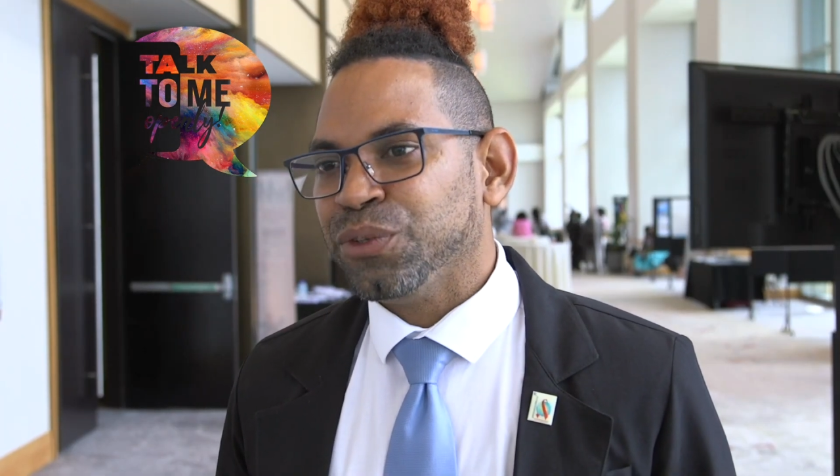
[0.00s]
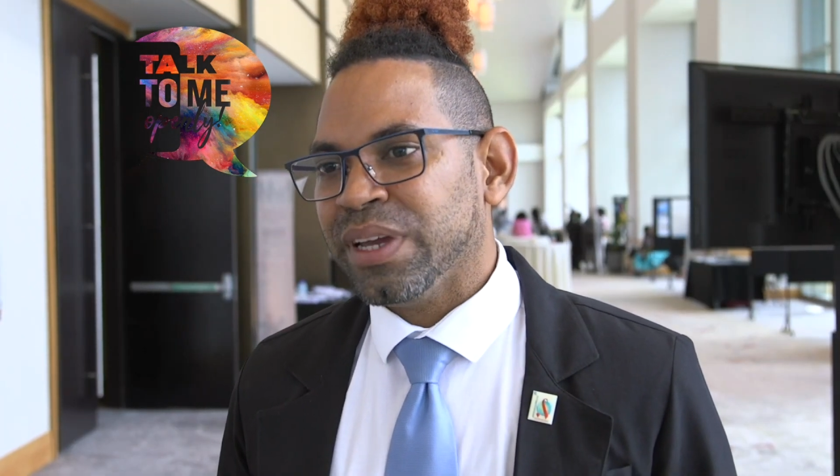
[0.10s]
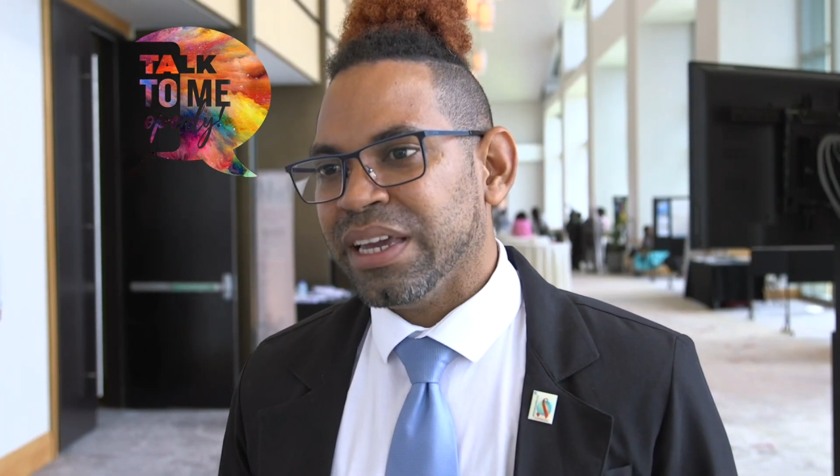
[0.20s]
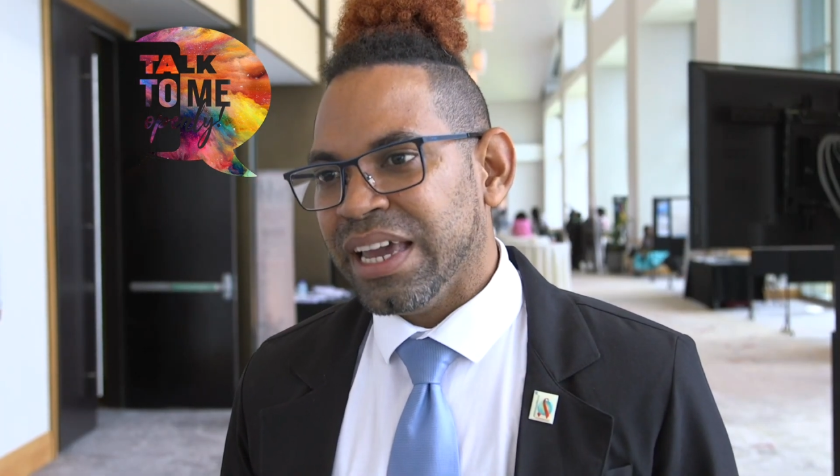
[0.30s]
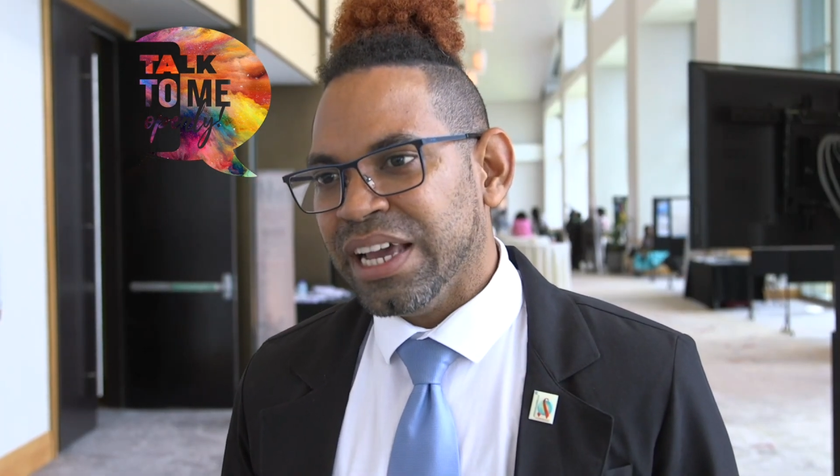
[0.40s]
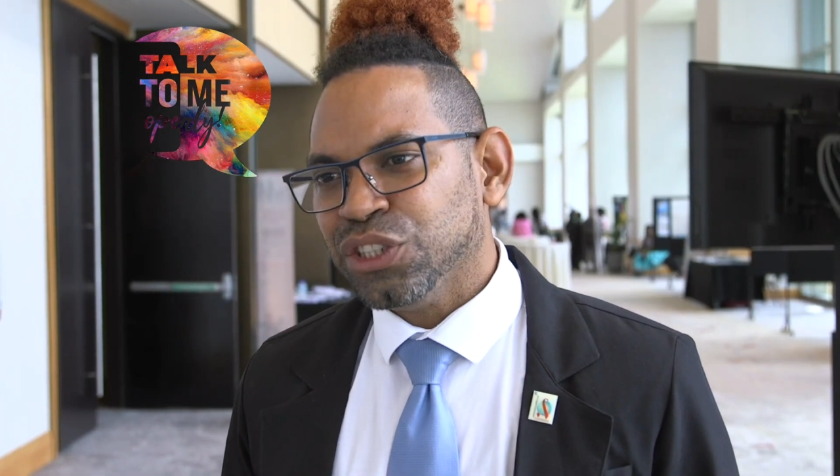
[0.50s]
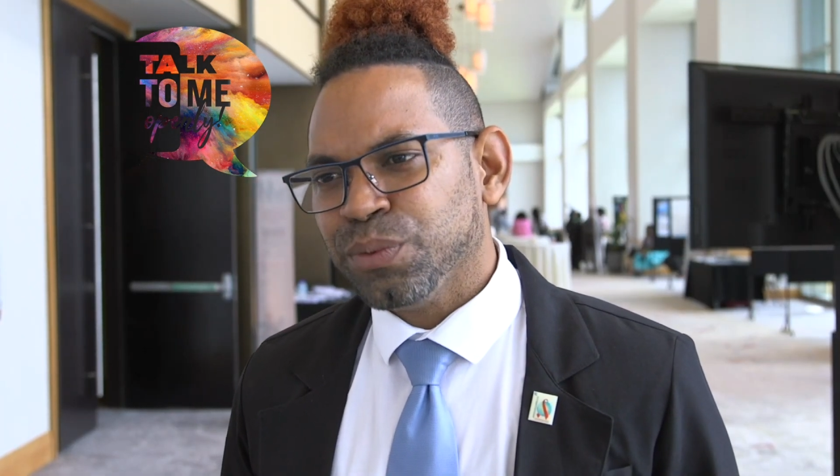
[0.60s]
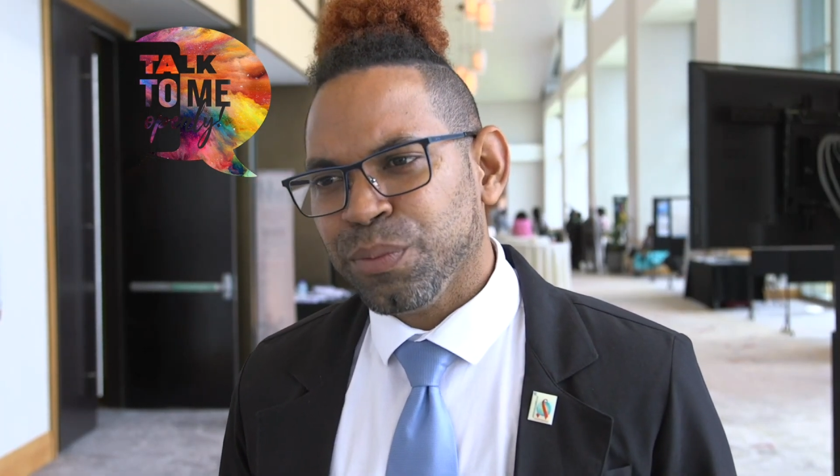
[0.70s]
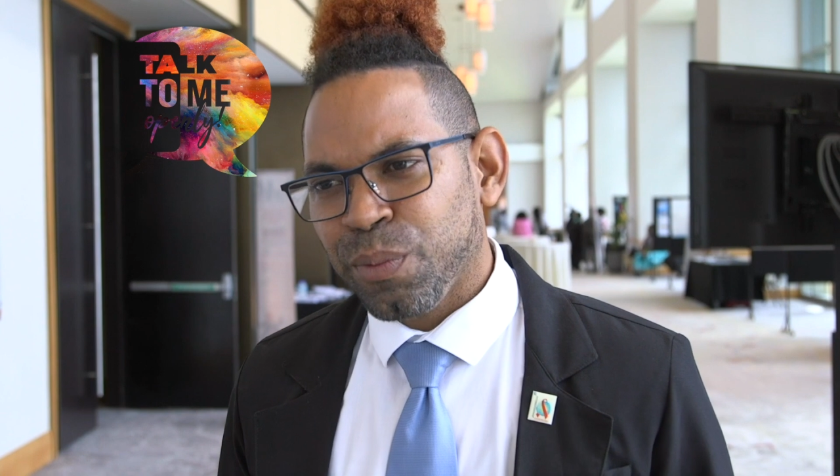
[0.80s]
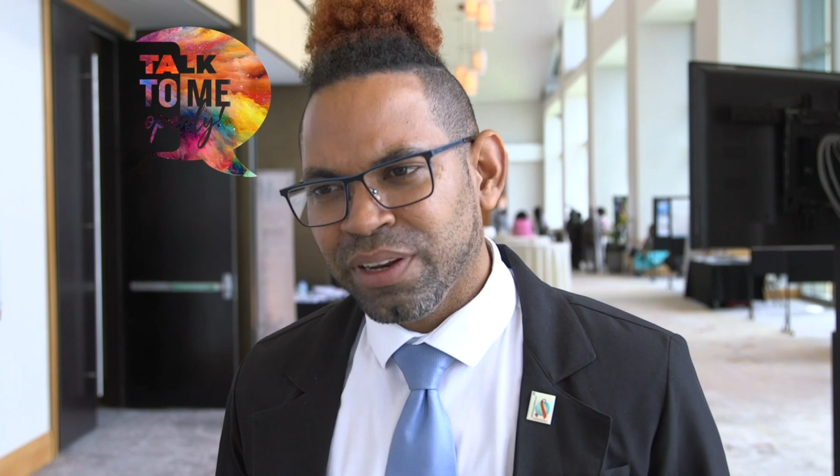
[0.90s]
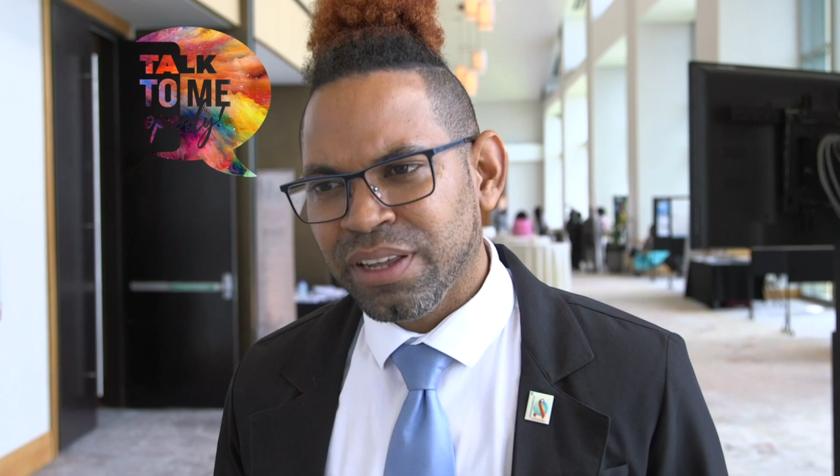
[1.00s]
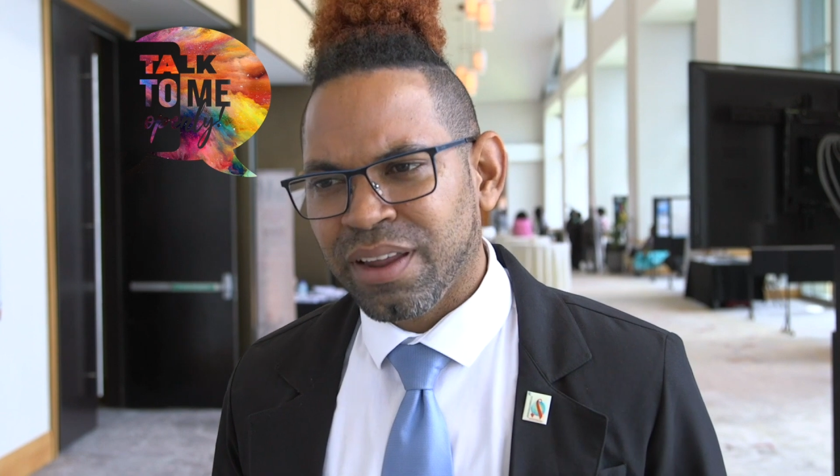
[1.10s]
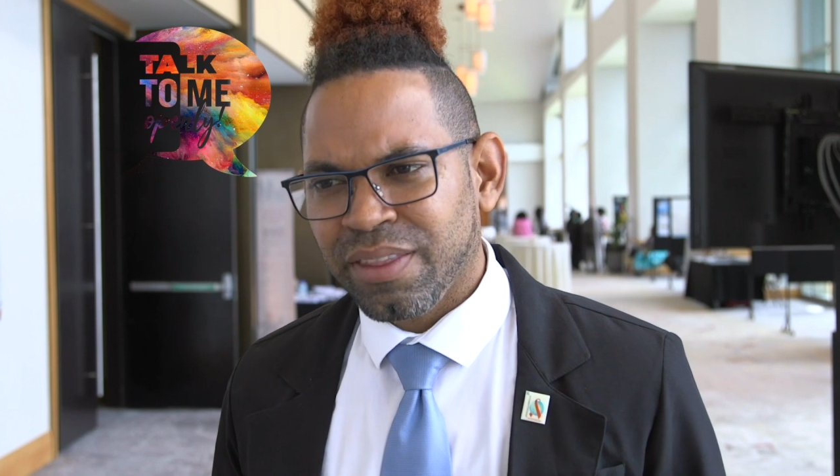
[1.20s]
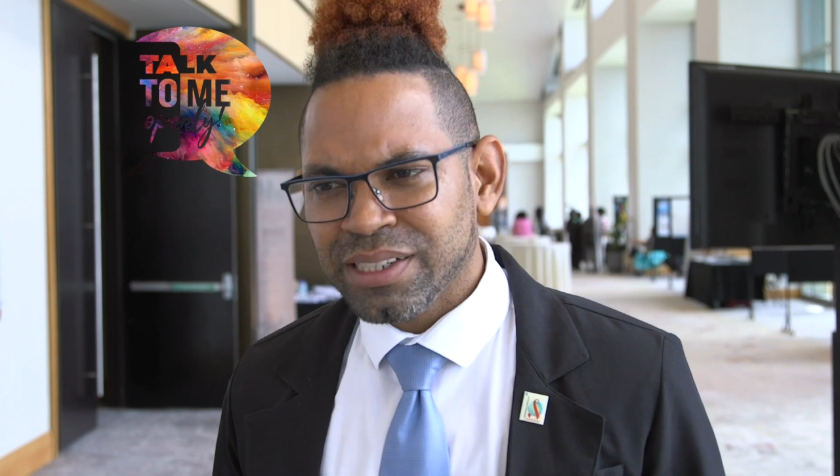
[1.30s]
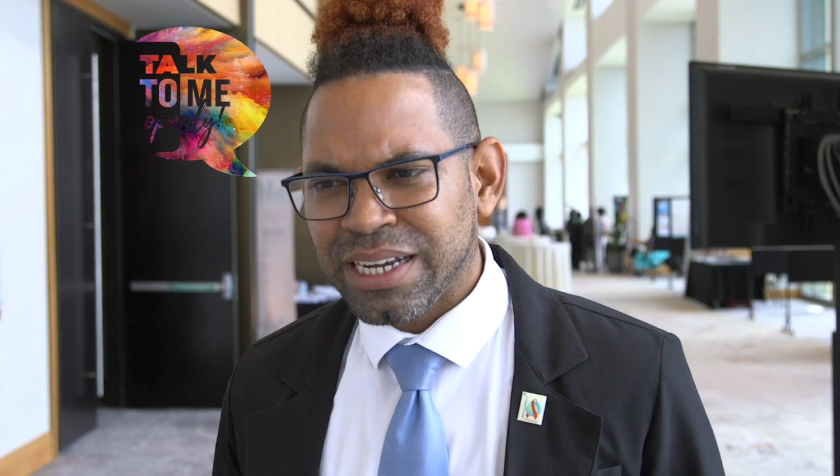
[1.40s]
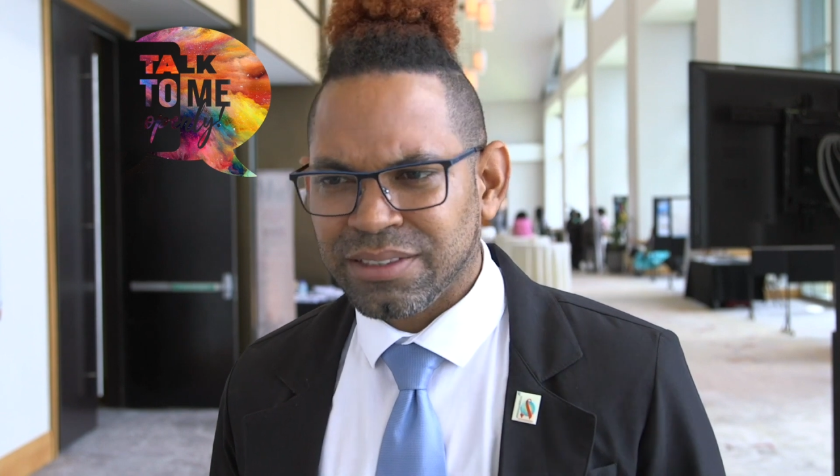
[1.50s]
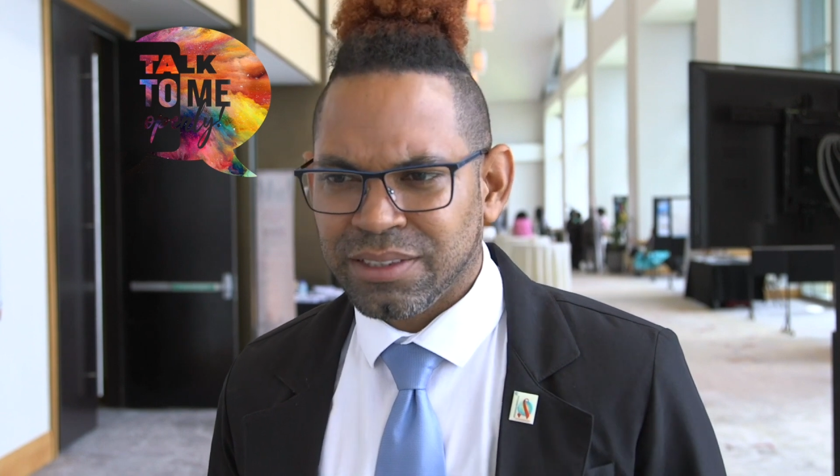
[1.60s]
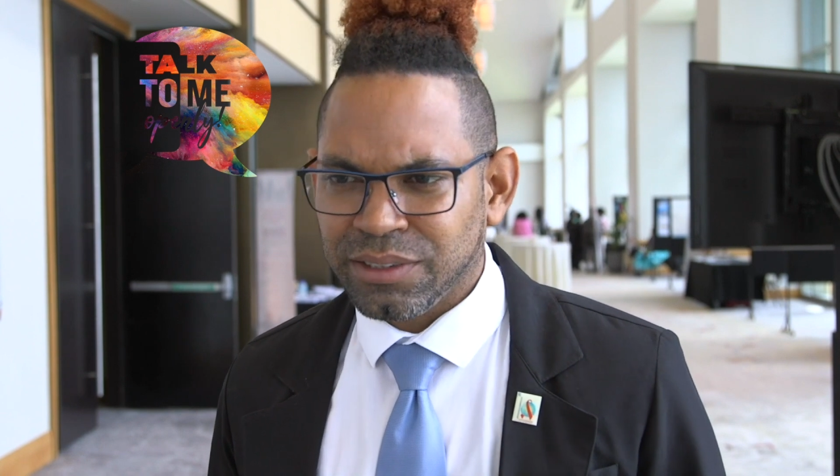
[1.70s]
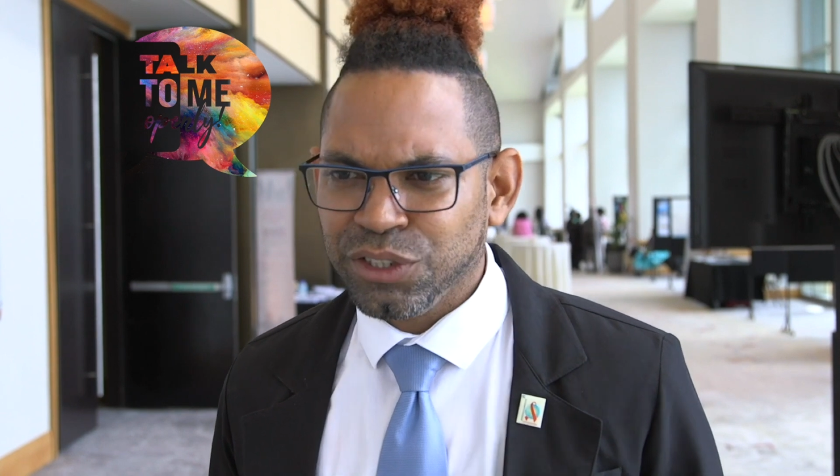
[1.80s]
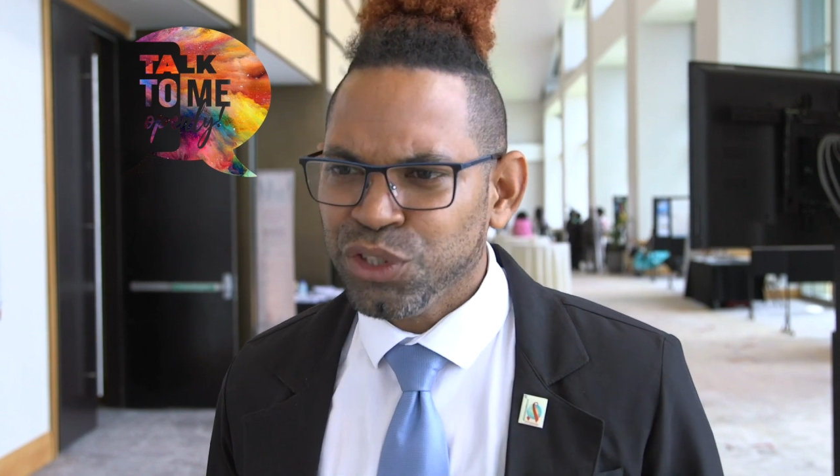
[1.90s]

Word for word: to engage with one another at the